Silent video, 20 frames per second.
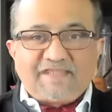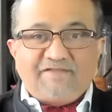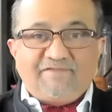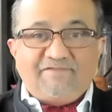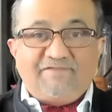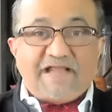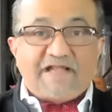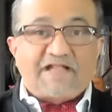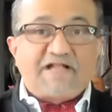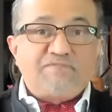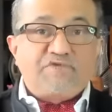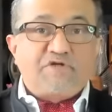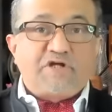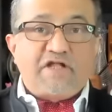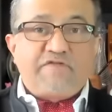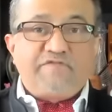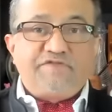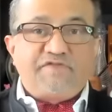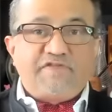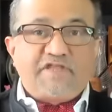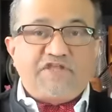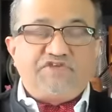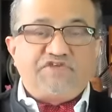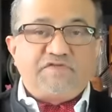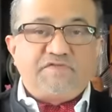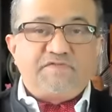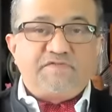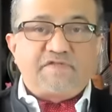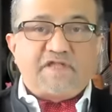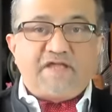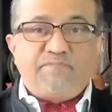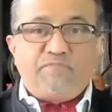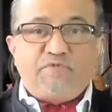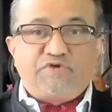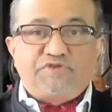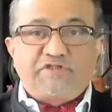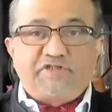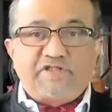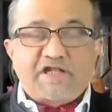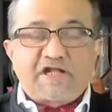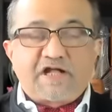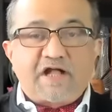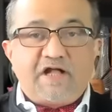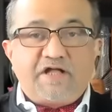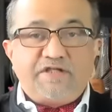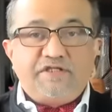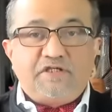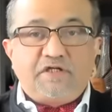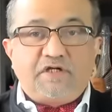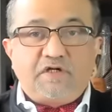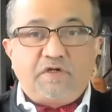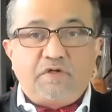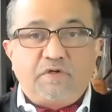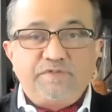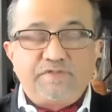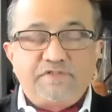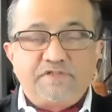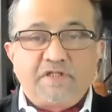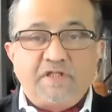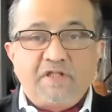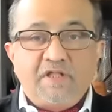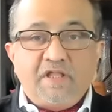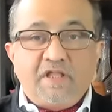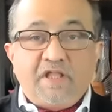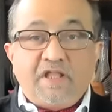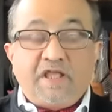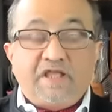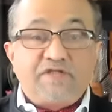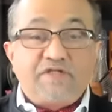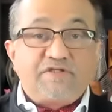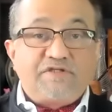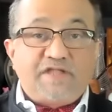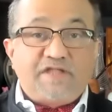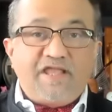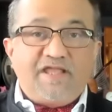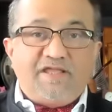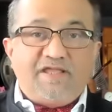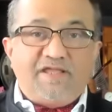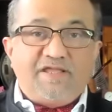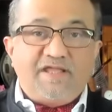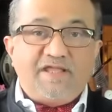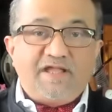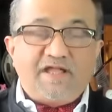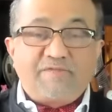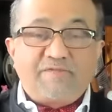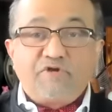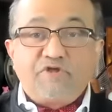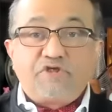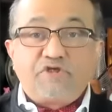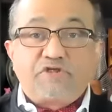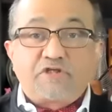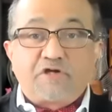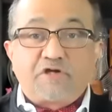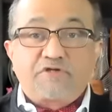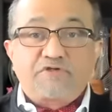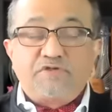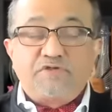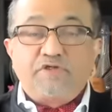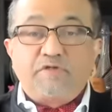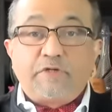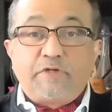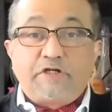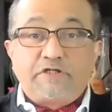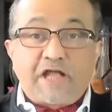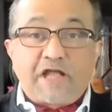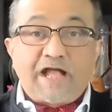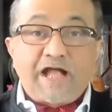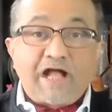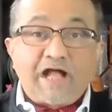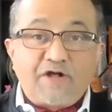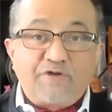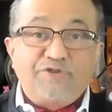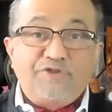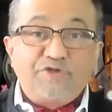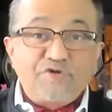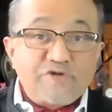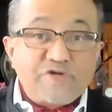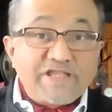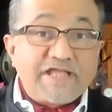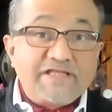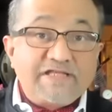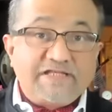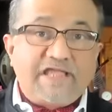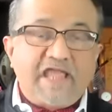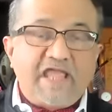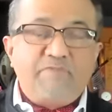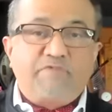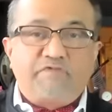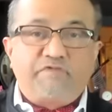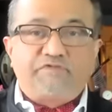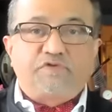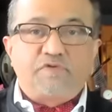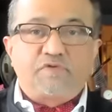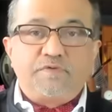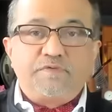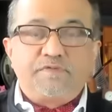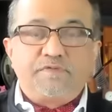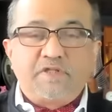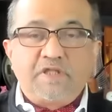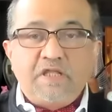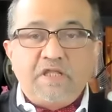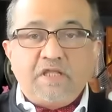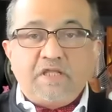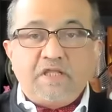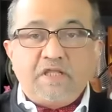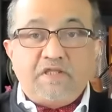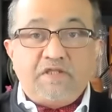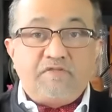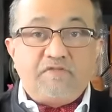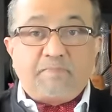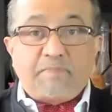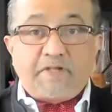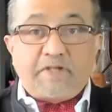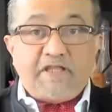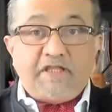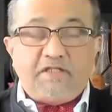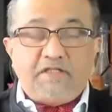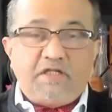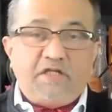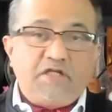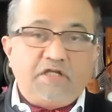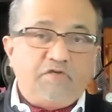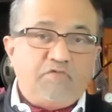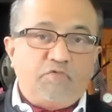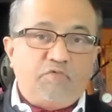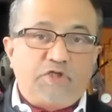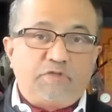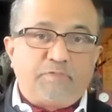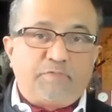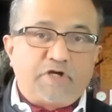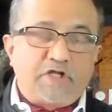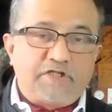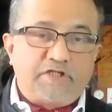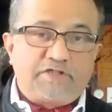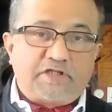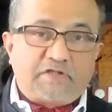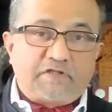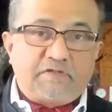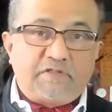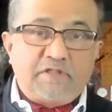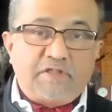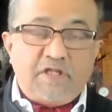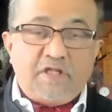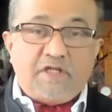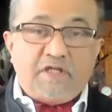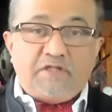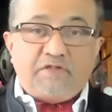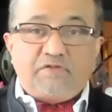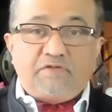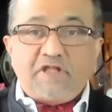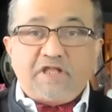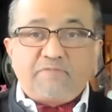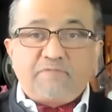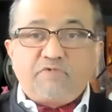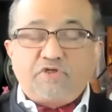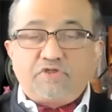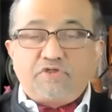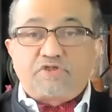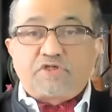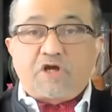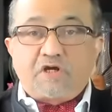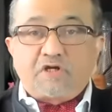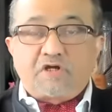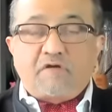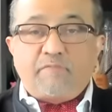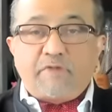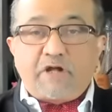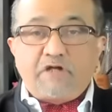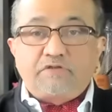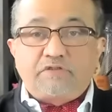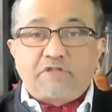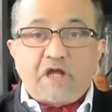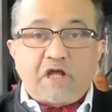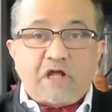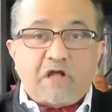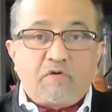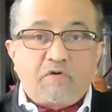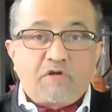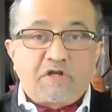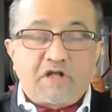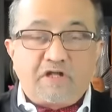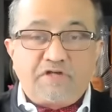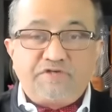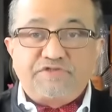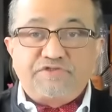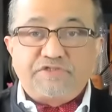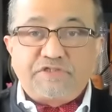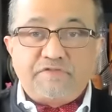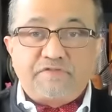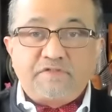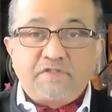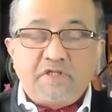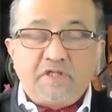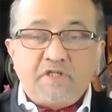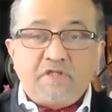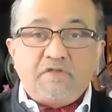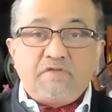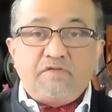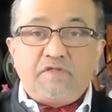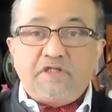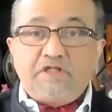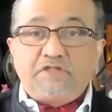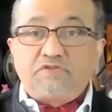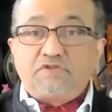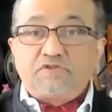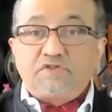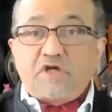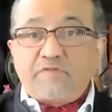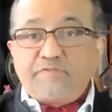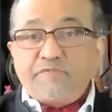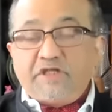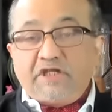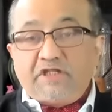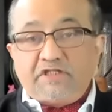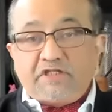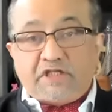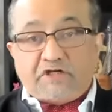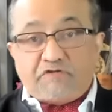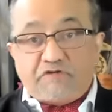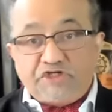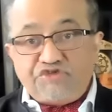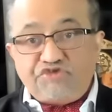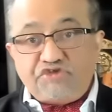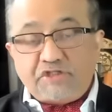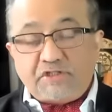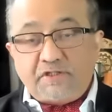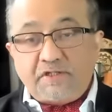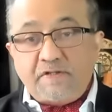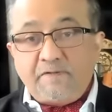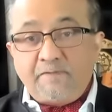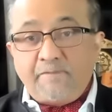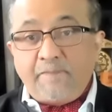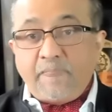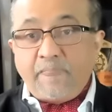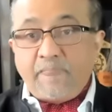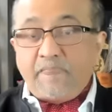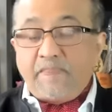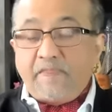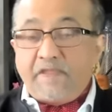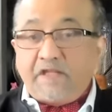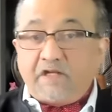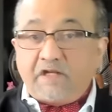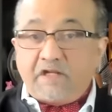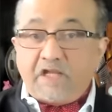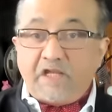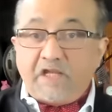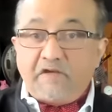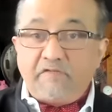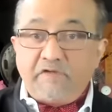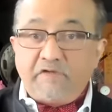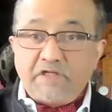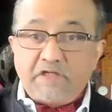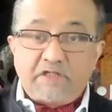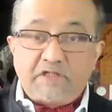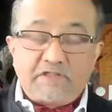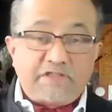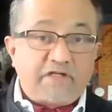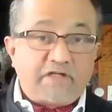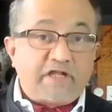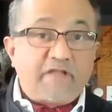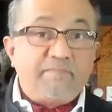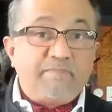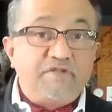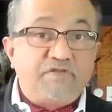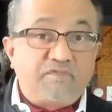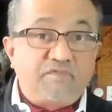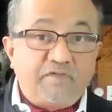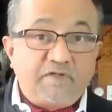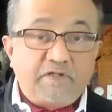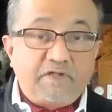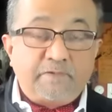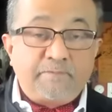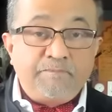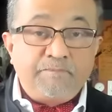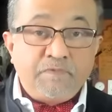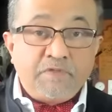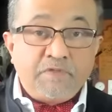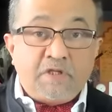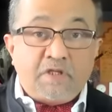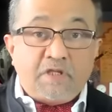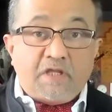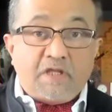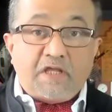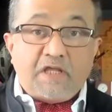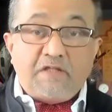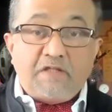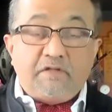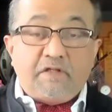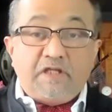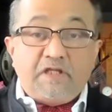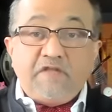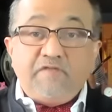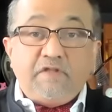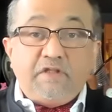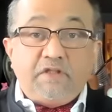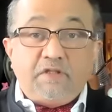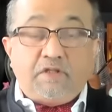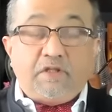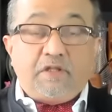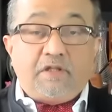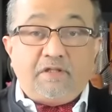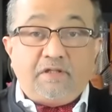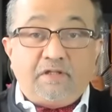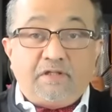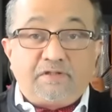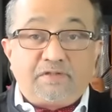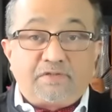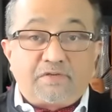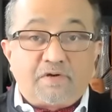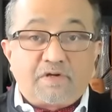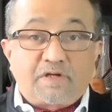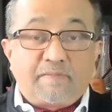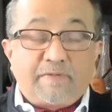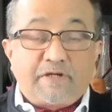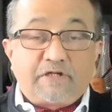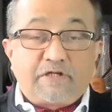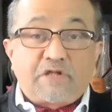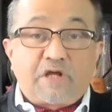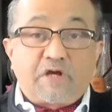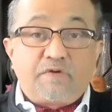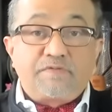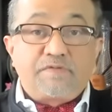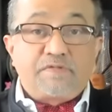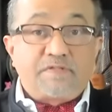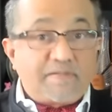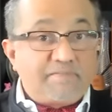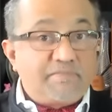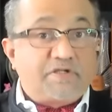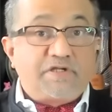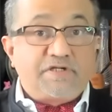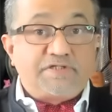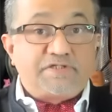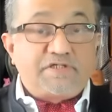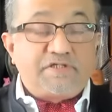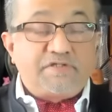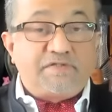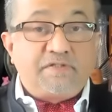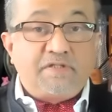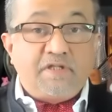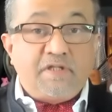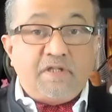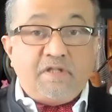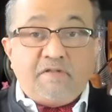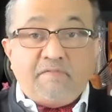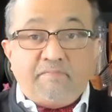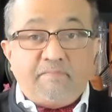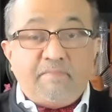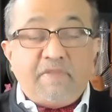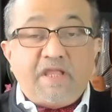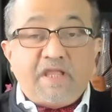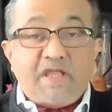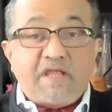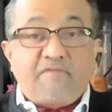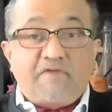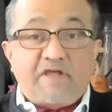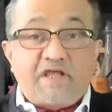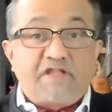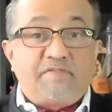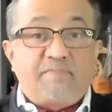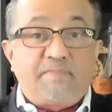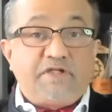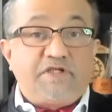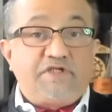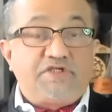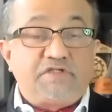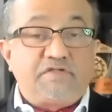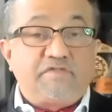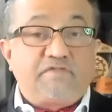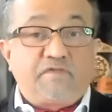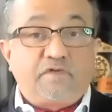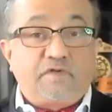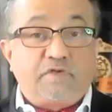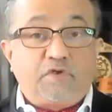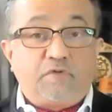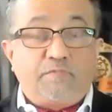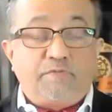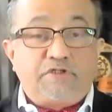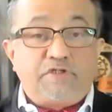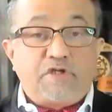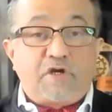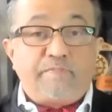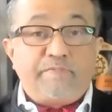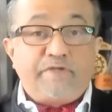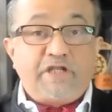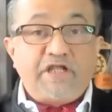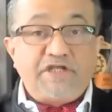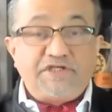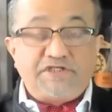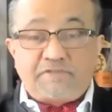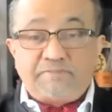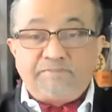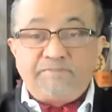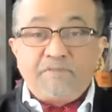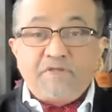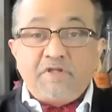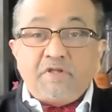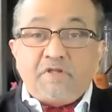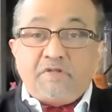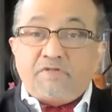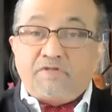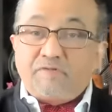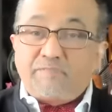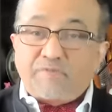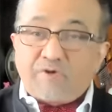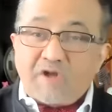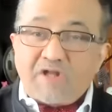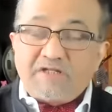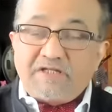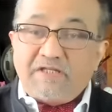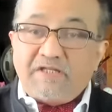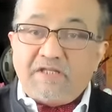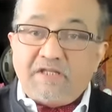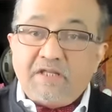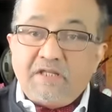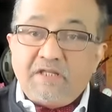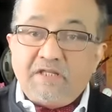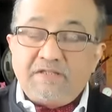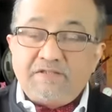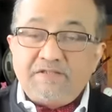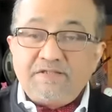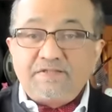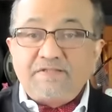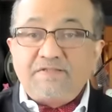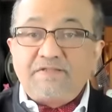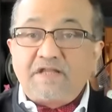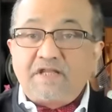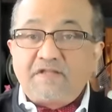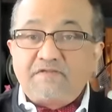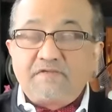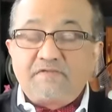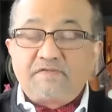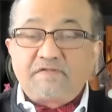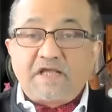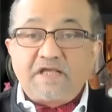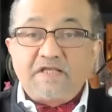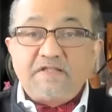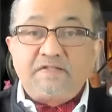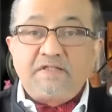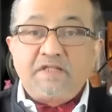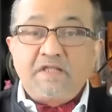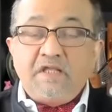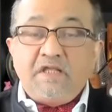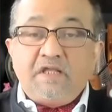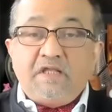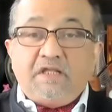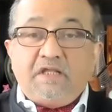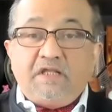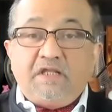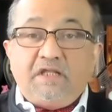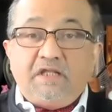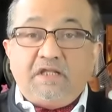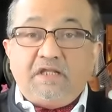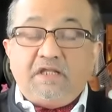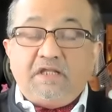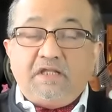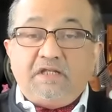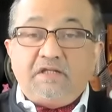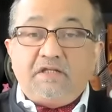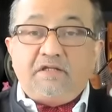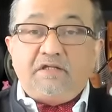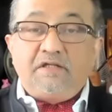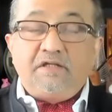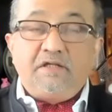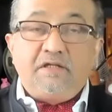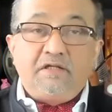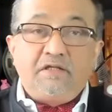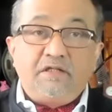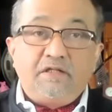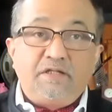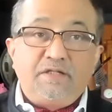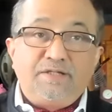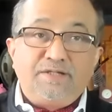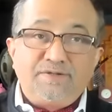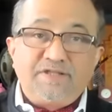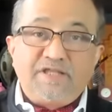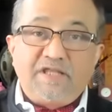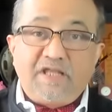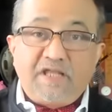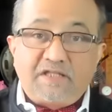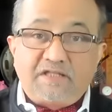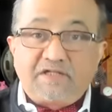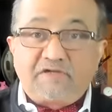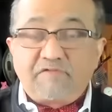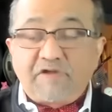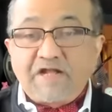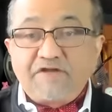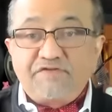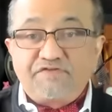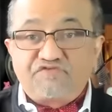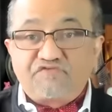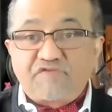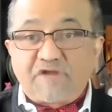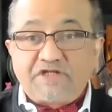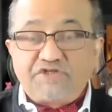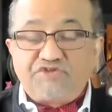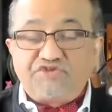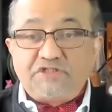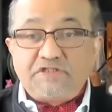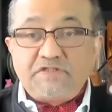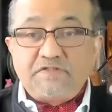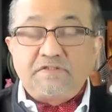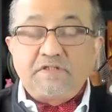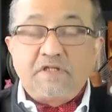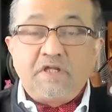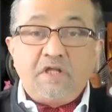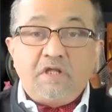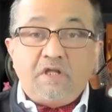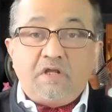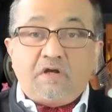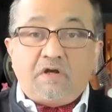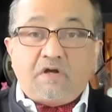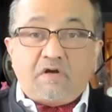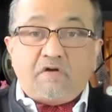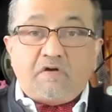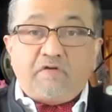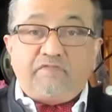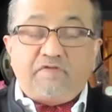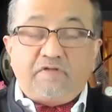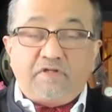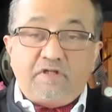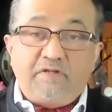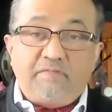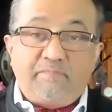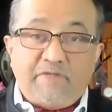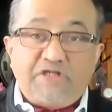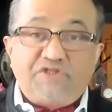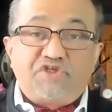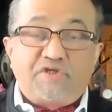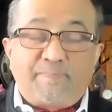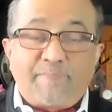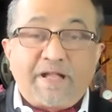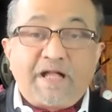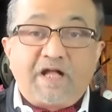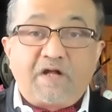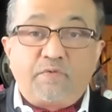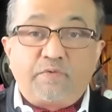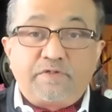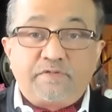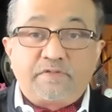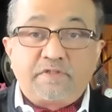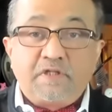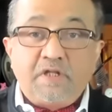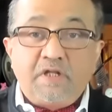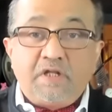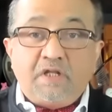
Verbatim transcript: Welcome to Conversations. I'm Muqtedar Khan, your host. And today I'm going to talk to you about how the real Game of Thrones is played in world politics. Today I'm going to talk about how countries seek to dominate their region, their area, their hemisphere, and even talk about how some countries may have aspirations for global domination. So broadly, this is an exercise in looking at the grand strategies of major powers.